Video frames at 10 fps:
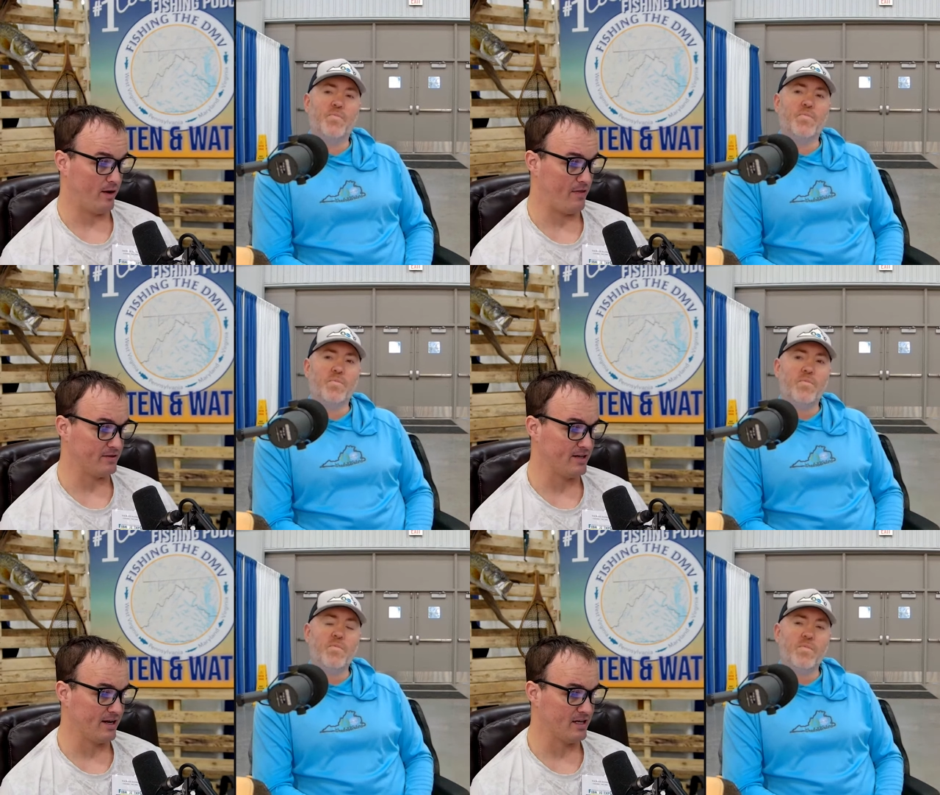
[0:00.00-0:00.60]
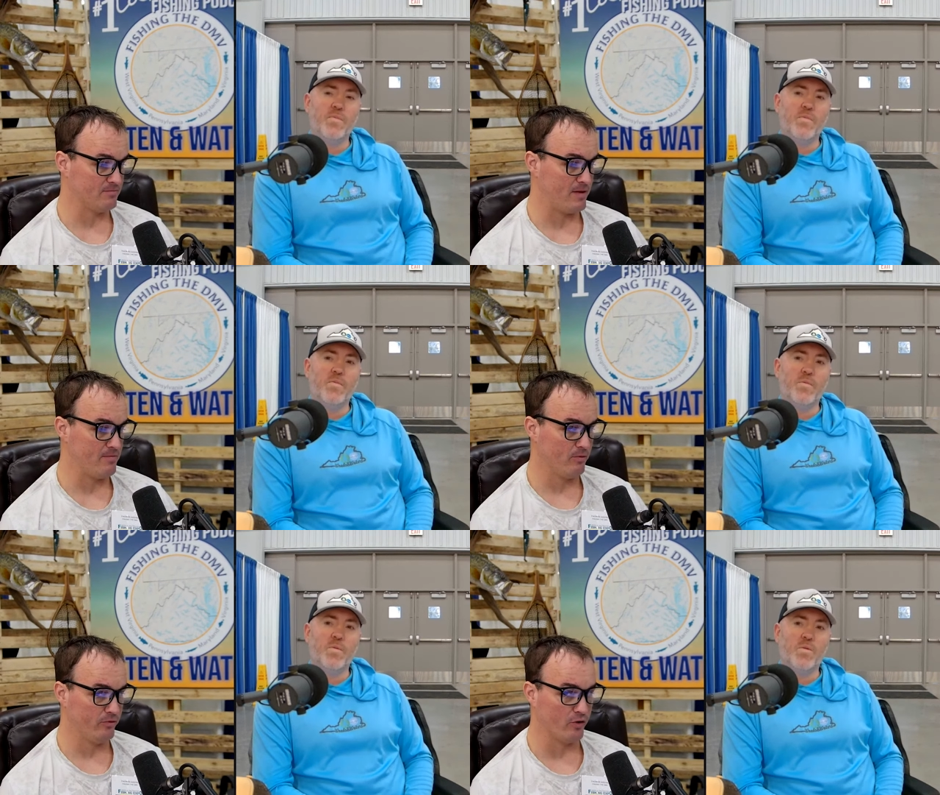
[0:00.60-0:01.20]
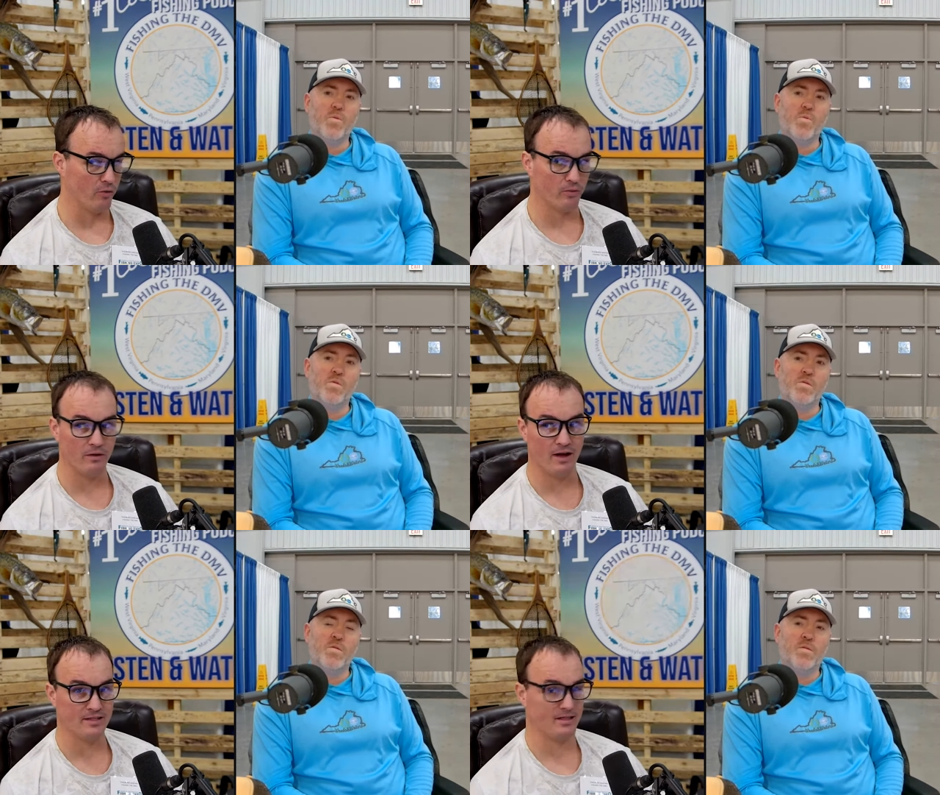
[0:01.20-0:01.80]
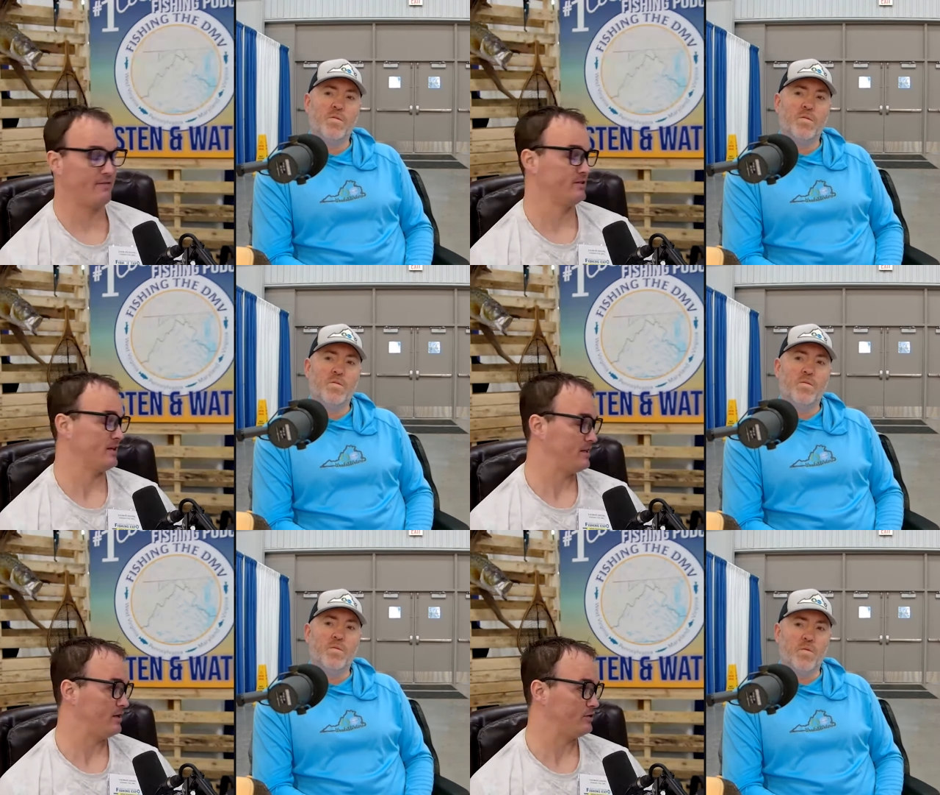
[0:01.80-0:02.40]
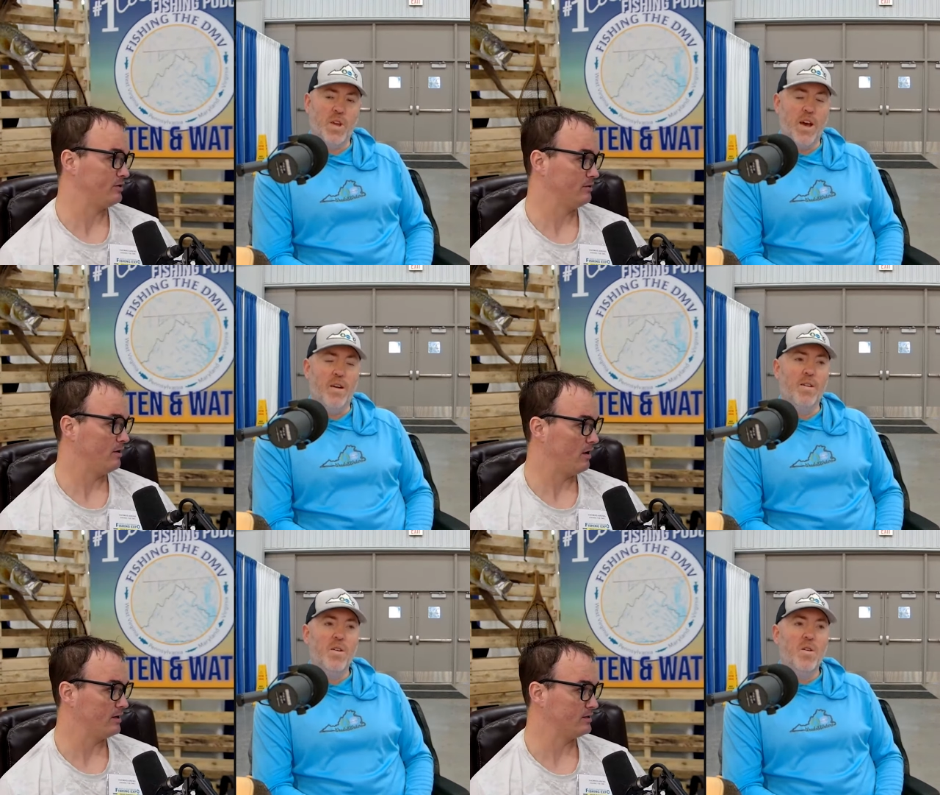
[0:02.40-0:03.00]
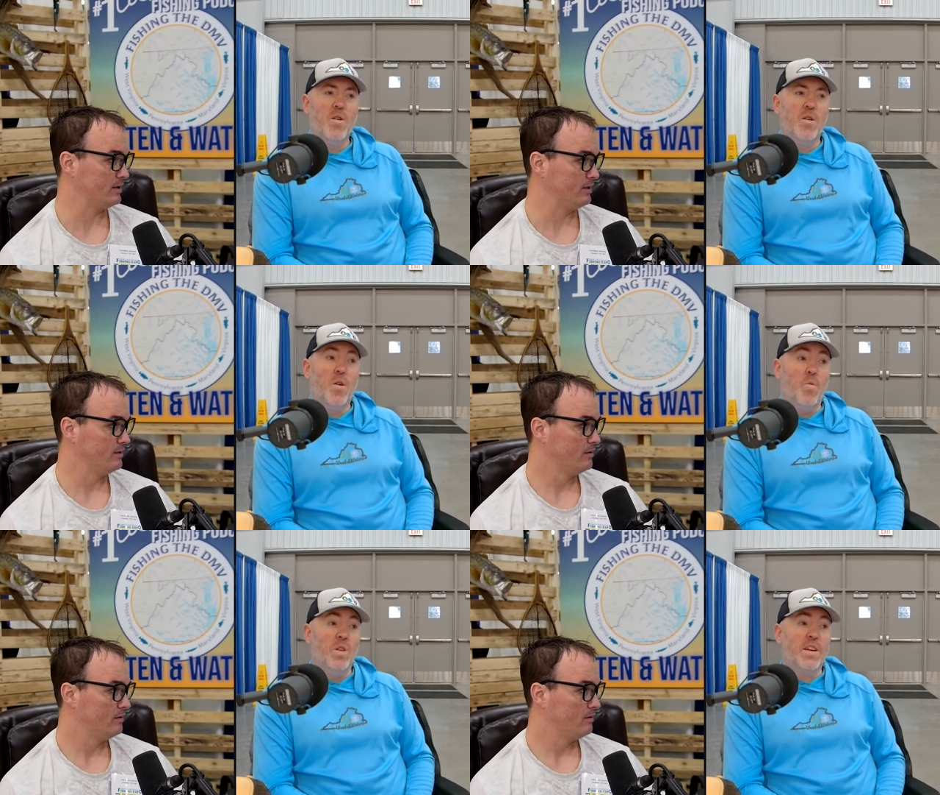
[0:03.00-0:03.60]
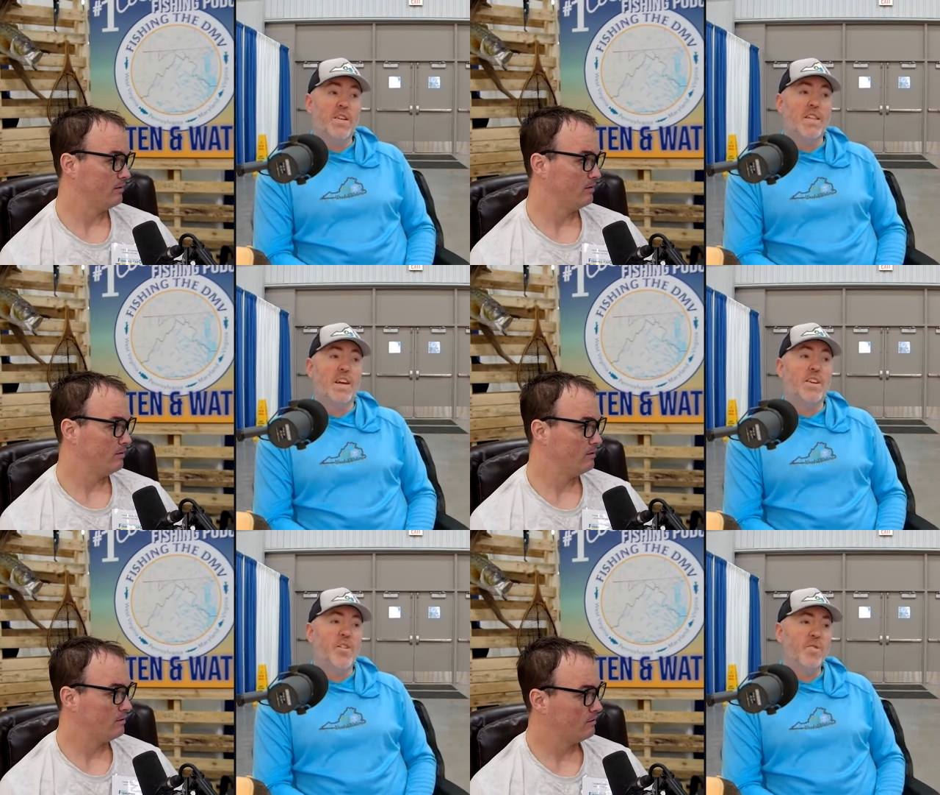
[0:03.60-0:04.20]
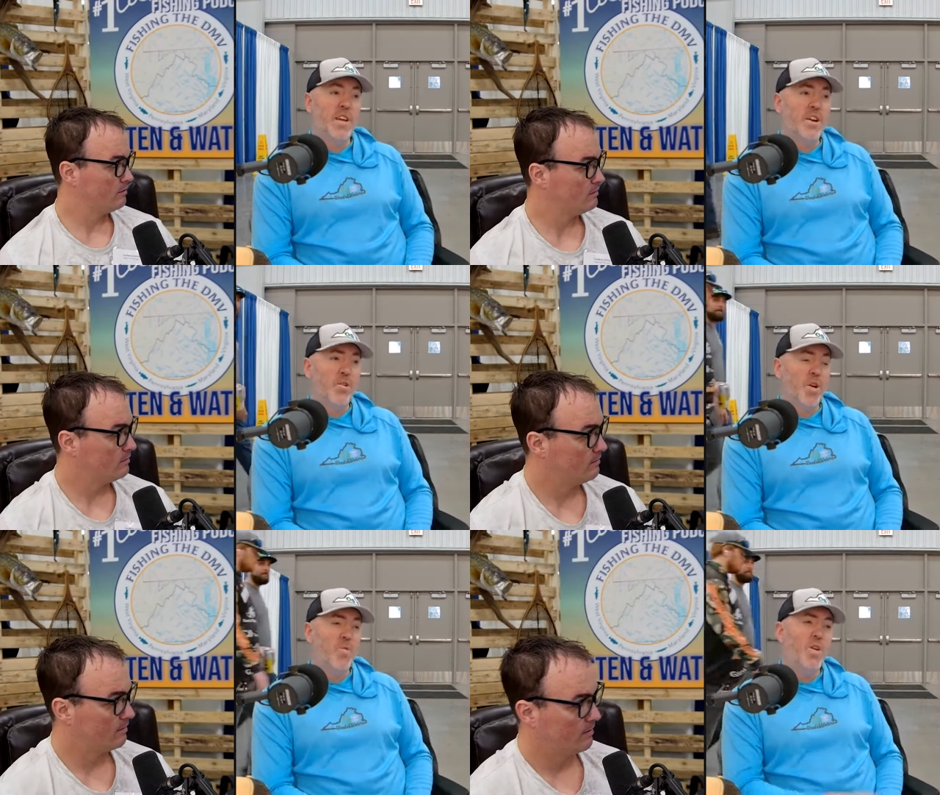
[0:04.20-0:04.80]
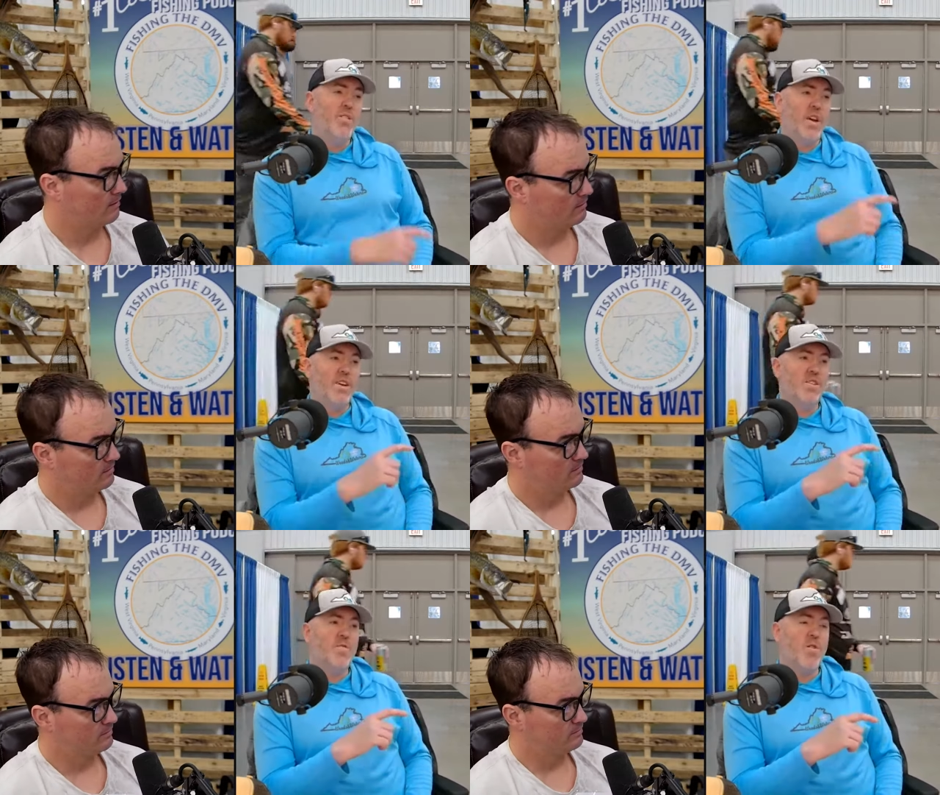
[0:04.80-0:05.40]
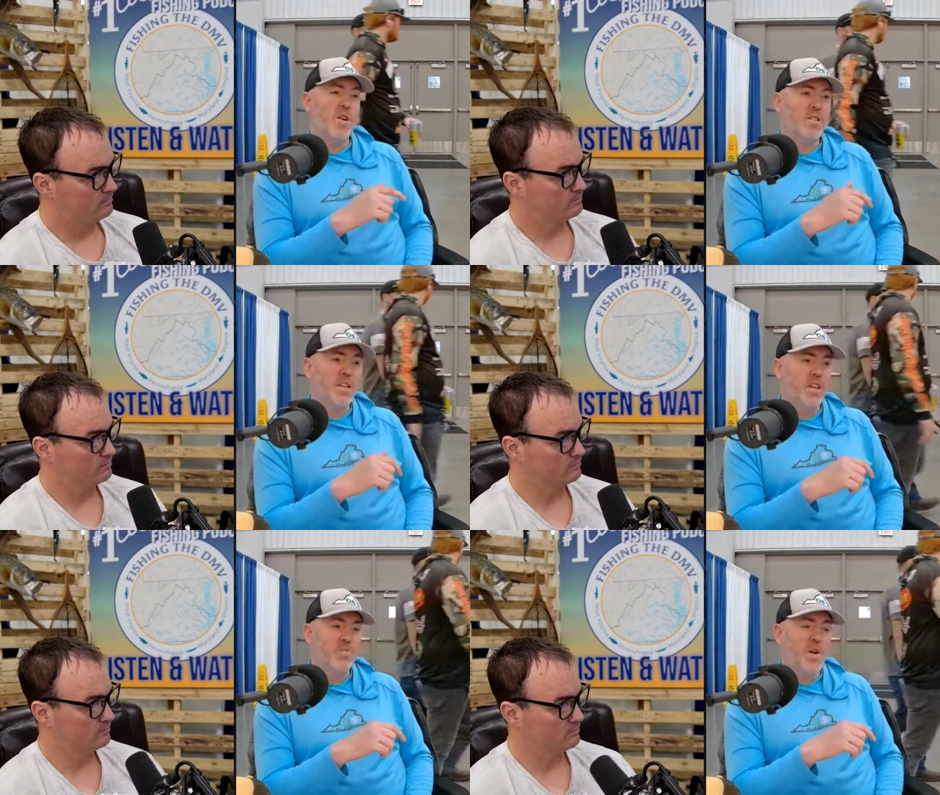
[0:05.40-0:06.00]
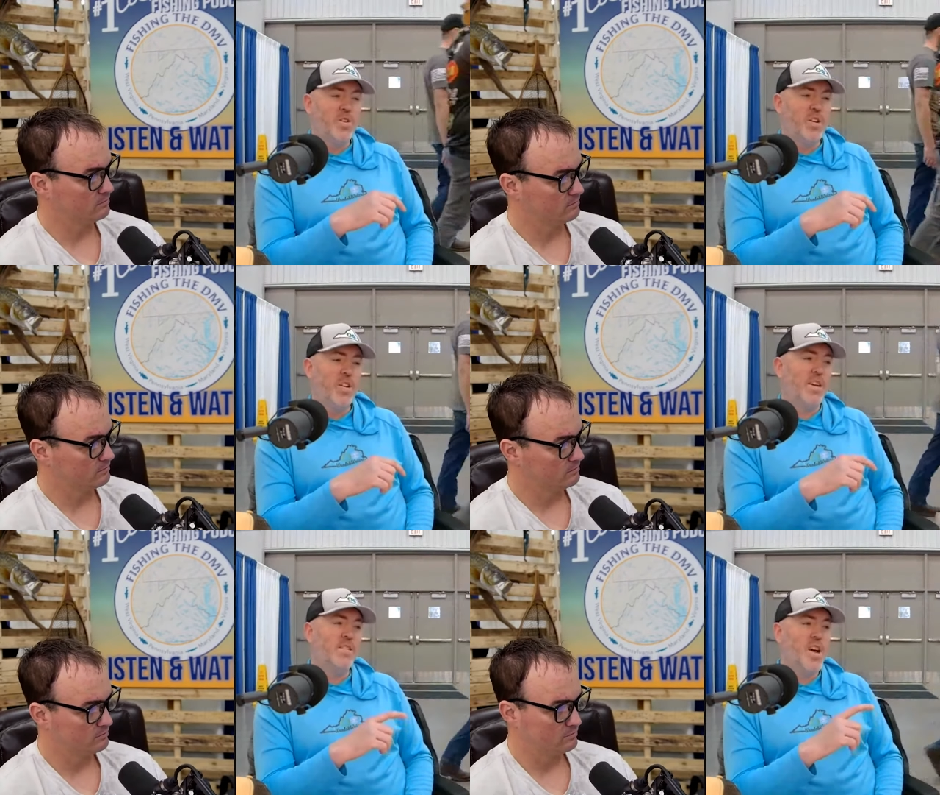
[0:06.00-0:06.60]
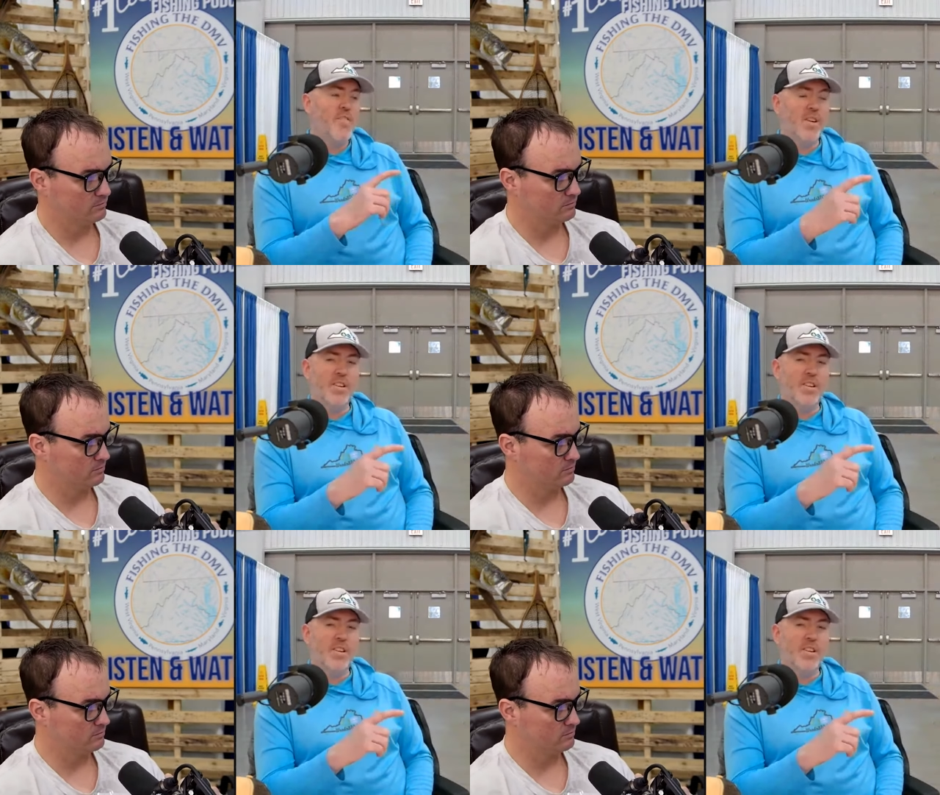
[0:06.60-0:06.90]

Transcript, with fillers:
Speaker 1: it, and the second is people don't realize they have a citation. Yeah, honestly.
Speaker 2: Well, like, yeah, like I definitely like agree with like as far as like especially like it's kind